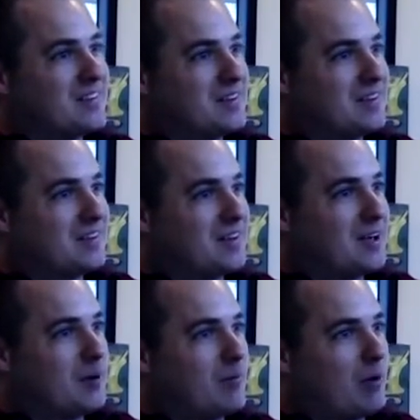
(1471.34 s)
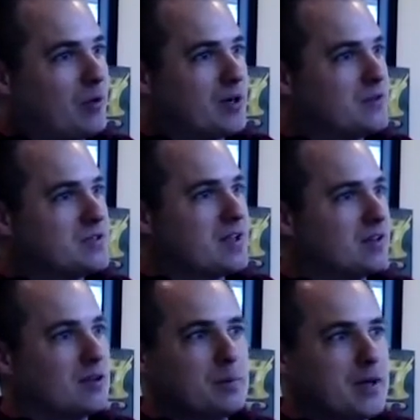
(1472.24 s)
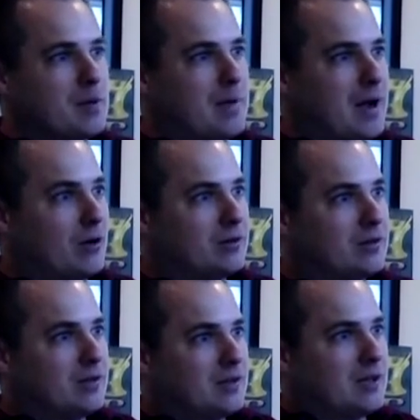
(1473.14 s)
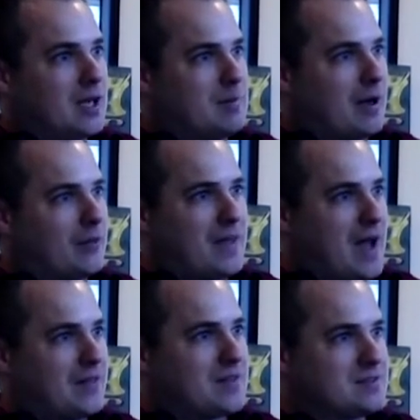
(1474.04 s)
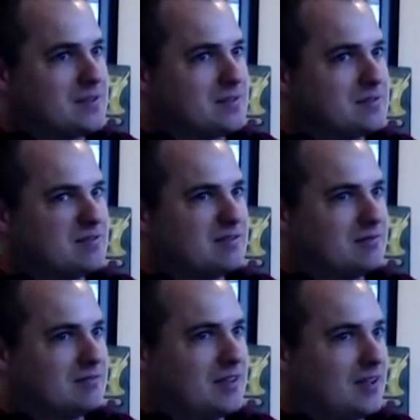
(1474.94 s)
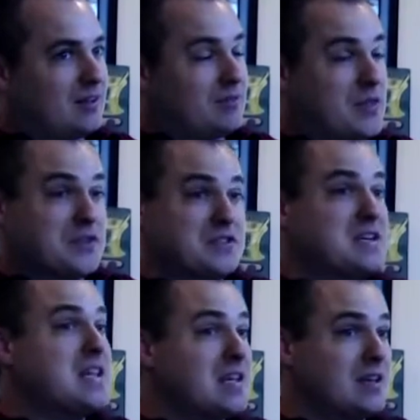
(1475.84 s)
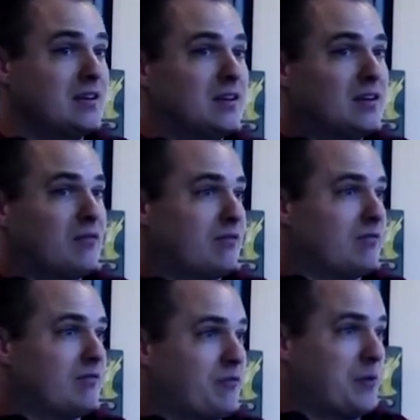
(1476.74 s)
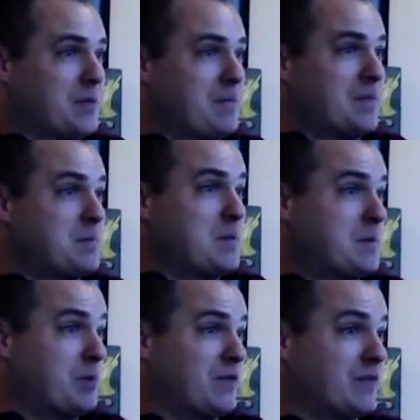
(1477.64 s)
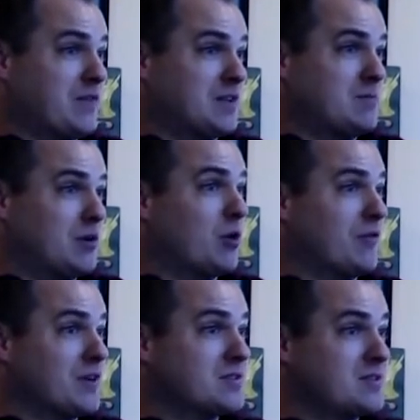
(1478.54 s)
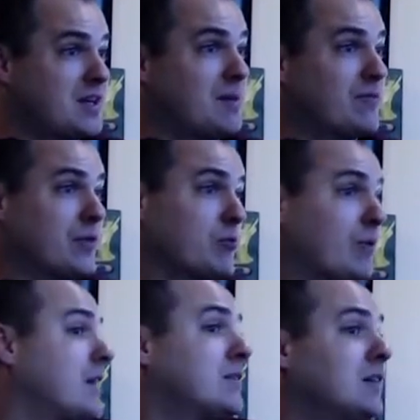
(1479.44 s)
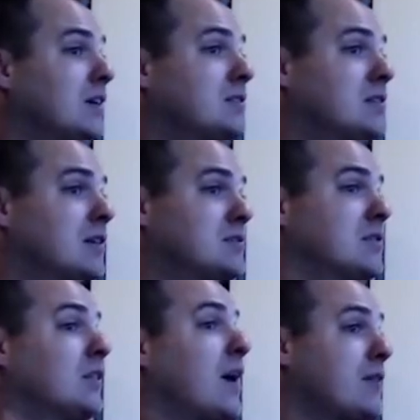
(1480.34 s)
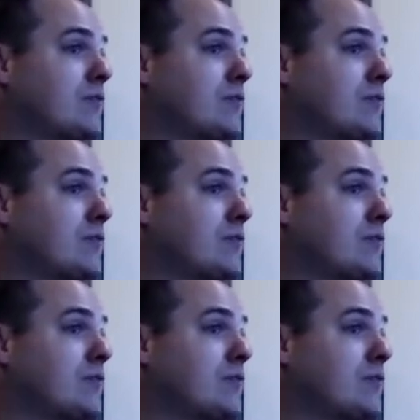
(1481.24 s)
I wonder if you'd say a little bit about that, this need for them to be the perfect victim in order for us to stand up for their right to life.